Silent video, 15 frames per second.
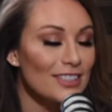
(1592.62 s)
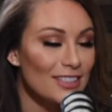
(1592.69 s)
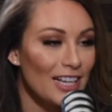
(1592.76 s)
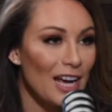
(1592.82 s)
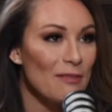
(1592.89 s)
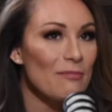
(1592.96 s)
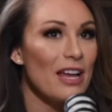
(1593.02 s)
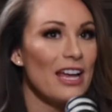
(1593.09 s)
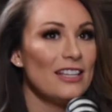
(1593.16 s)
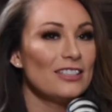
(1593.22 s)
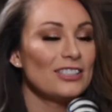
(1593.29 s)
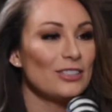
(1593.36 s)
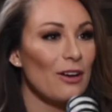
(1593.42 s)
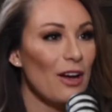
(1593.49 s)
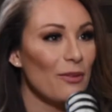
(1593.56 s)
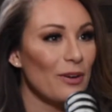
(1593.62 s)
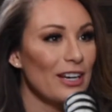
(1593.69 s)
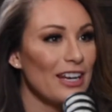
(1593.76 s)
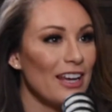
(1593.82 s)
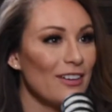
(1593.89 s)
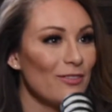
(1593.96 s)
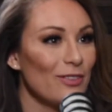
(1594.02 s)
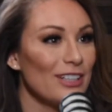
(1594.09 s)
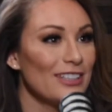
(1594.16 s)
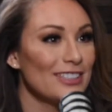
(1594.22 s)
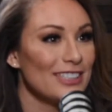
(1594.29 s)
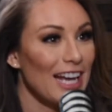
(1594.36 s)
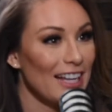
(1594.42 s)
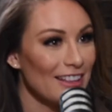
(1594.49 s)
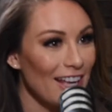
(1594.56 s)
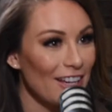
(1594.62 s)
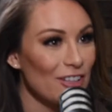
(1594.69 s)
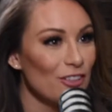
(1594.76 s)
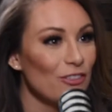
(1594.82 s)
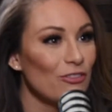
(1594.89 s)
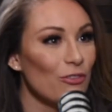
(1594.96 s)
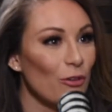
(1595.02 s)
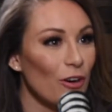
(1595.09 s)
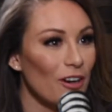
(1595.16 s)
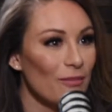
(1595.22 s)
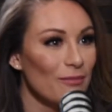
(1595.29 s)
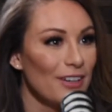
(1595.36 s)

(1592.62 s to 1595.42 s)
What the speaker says: Yep, and so I went in, we designed that uniform.